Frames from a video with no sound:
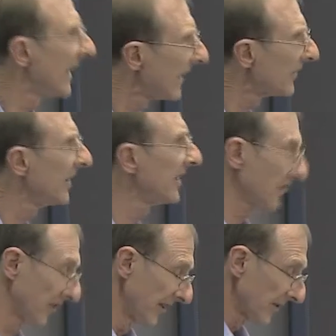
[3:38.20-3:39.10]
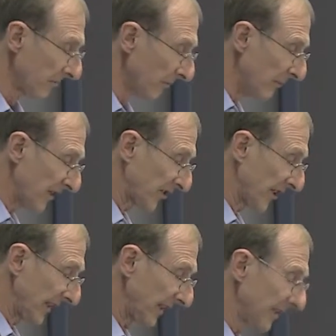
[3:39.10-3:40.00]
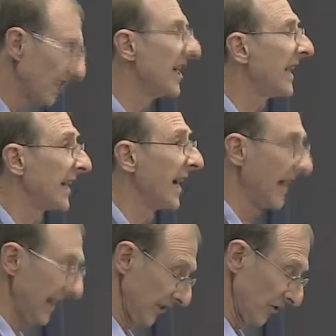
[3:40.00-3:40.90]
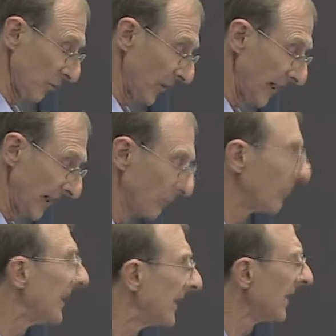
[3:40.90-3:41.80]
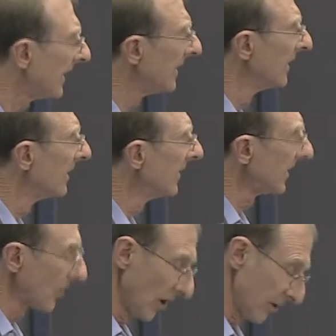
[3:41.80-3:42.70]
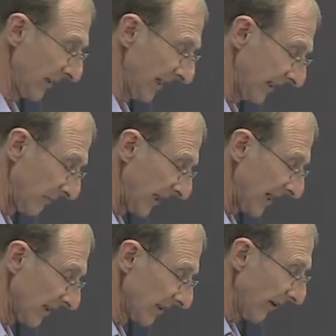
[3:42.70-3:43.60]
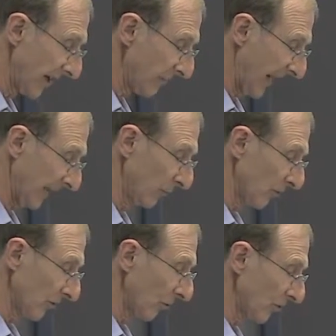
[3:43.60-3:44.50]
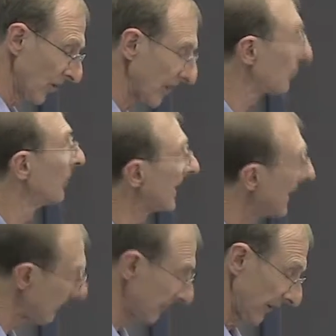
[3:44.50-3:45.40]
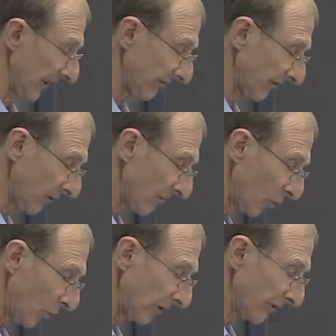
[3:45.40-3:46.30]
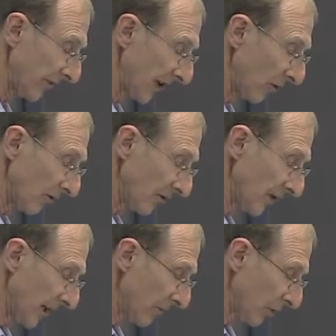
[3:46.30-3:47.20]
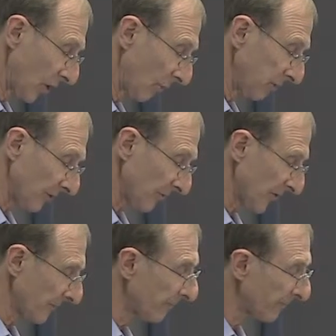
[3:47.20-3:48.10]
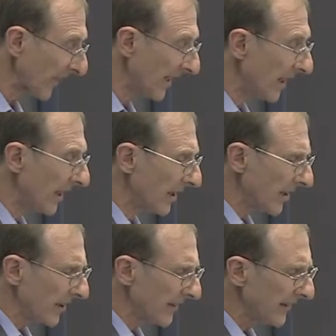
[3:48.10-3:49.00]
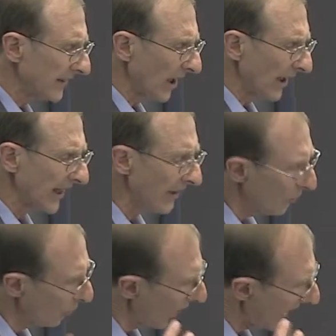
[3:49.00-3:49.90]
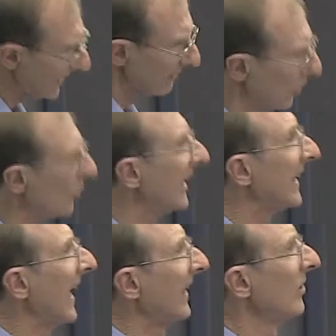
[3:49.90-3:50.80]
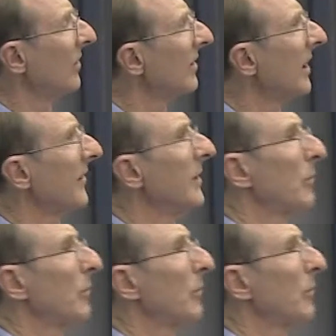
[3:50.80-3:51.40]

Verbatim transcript: we'd had these missing decades where really the economy had been going backwards or just recovering from all of those problems another way of looking at it, and I